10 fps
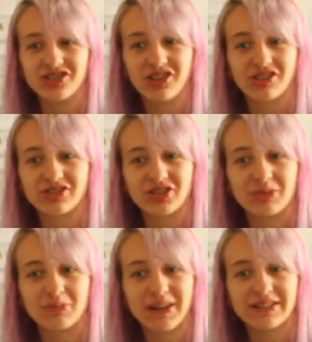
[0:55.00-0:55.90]
just to
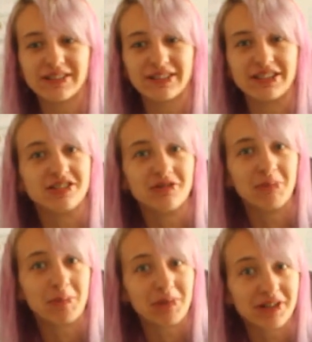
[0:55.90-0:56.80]
basically do
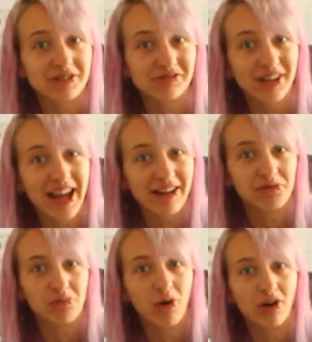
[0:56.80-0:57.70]
my personal care
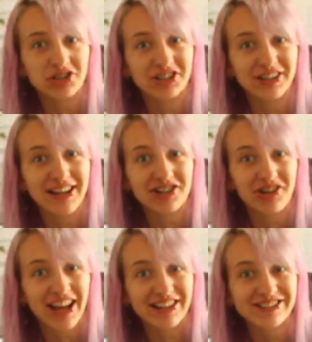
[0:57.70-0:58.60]
and wash and get
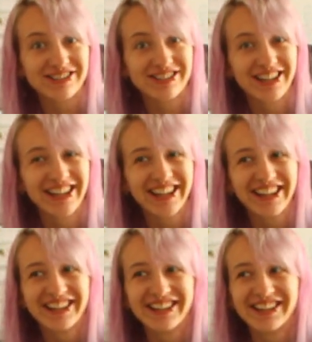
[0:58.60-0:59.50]
dressed.
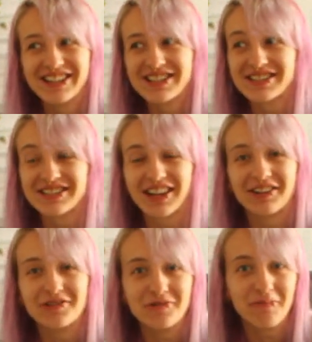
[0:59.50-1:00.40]

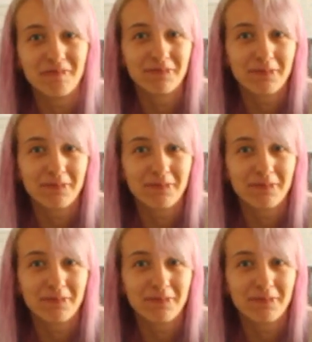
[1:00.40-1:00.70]
So